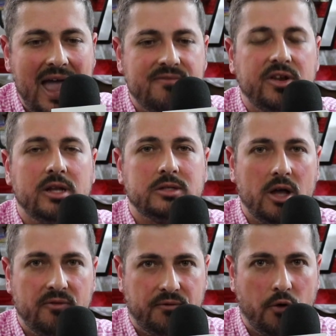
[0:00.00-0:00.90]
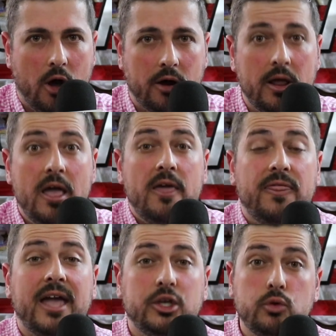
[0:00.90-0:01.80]
evidence of fraud
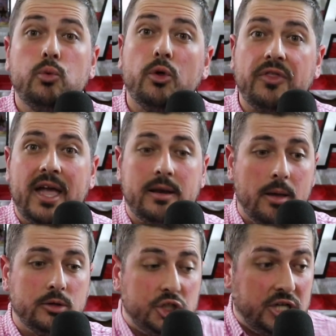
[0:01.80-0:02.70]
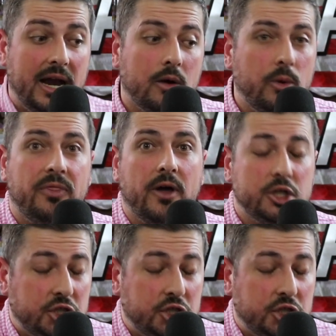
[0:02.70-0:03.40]
that you will then share with us,